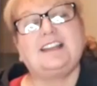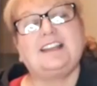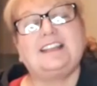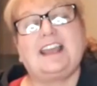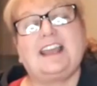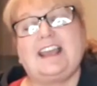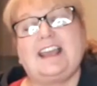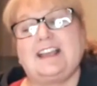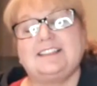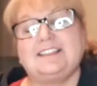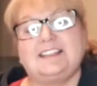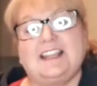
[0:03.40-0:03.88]

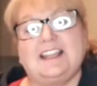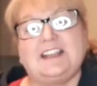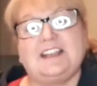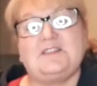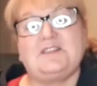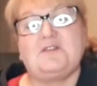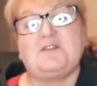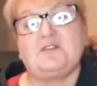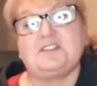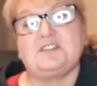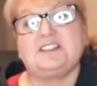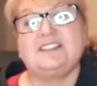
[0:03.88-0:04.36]
KX
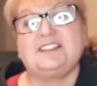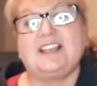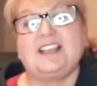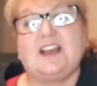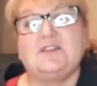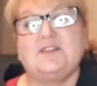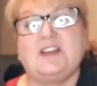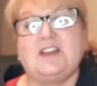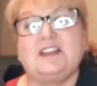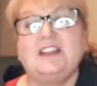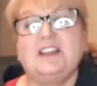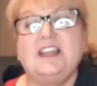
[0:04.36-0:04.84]

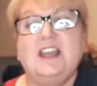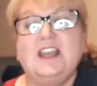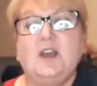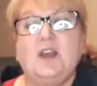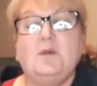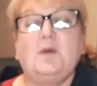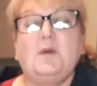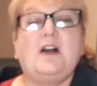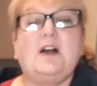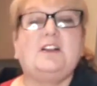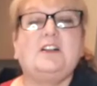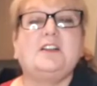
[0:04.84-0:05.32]
94.7.
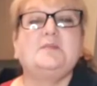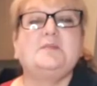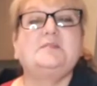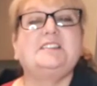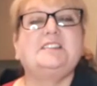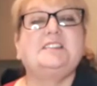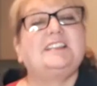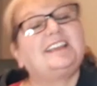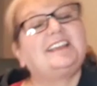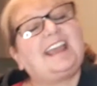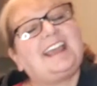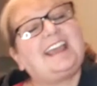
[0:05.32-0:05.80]
Welcome
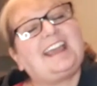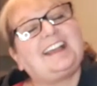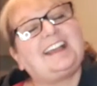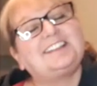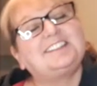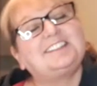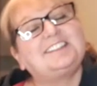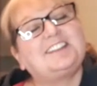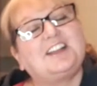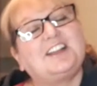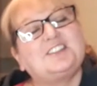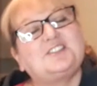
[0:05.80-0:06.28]
to the
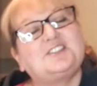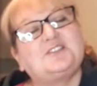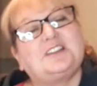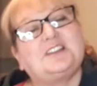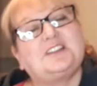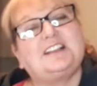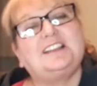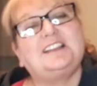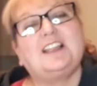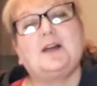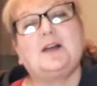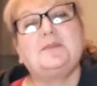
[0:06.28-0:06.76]
KX
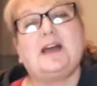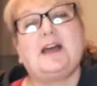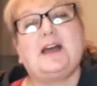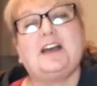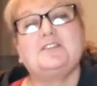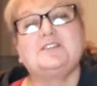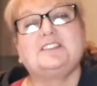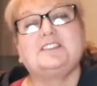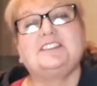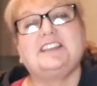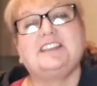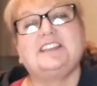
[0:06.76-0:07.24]
Country
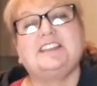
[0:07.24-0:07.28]
Clubhouse. Tim